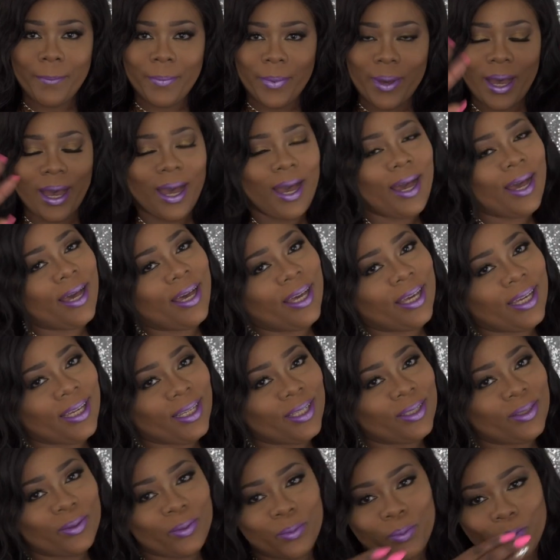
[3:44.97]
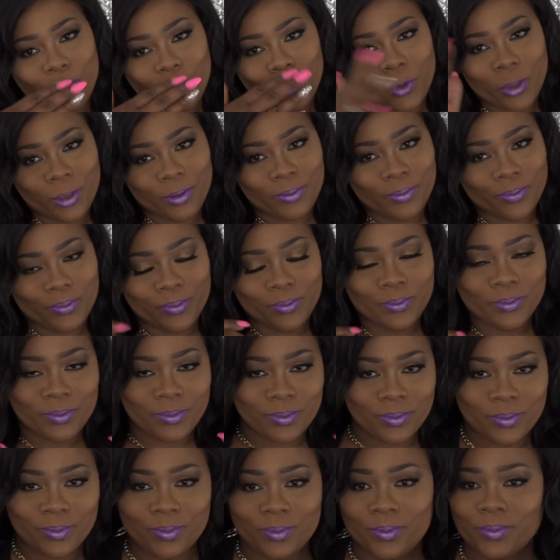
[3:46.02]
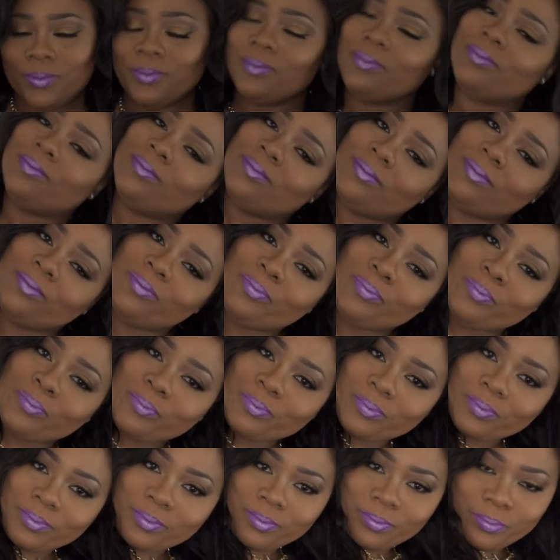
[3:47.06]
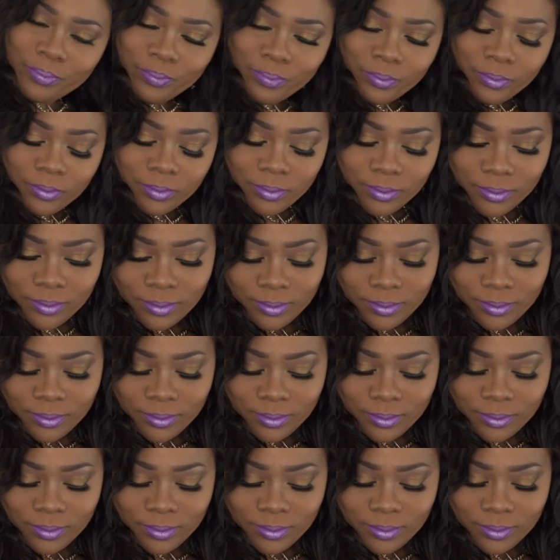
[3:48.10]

bye. And she shines just like a star